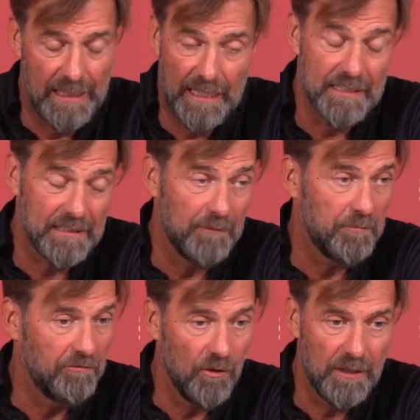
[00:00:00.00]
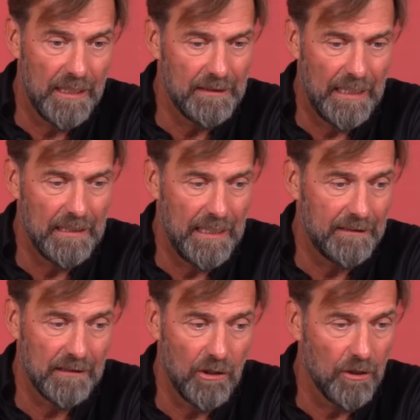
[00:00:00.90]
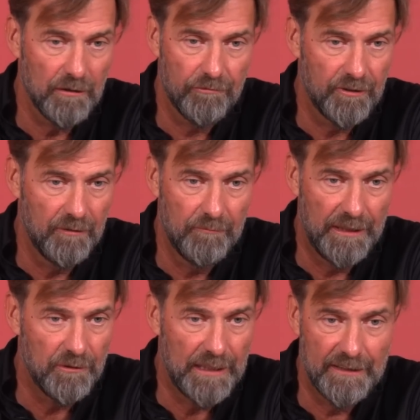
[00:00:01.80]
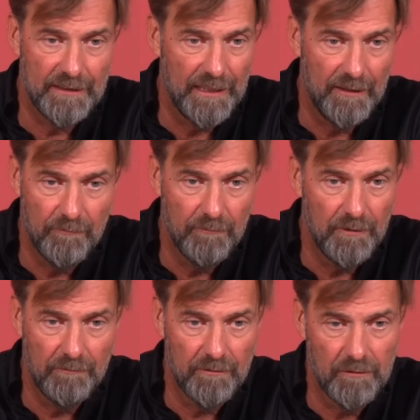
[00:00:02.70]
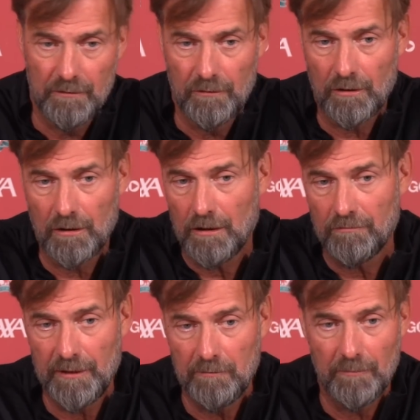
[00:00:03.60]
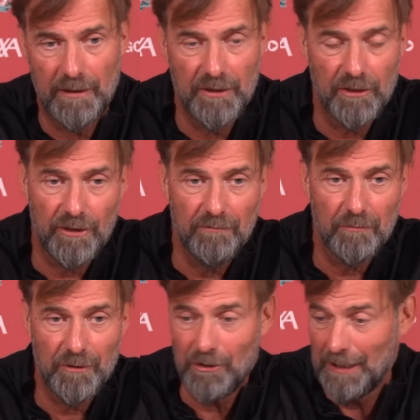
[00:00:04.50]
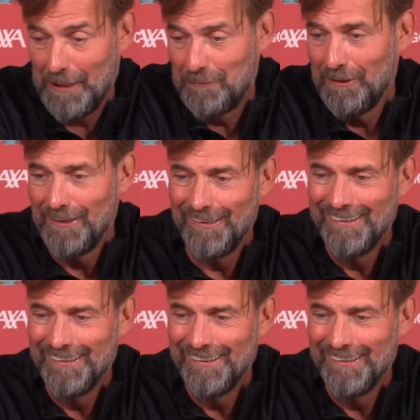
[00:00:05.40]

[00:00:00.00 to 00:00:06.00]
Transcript: I said before, I liked a lot of the Man United game, even not a lot of people maybe agree with me on that.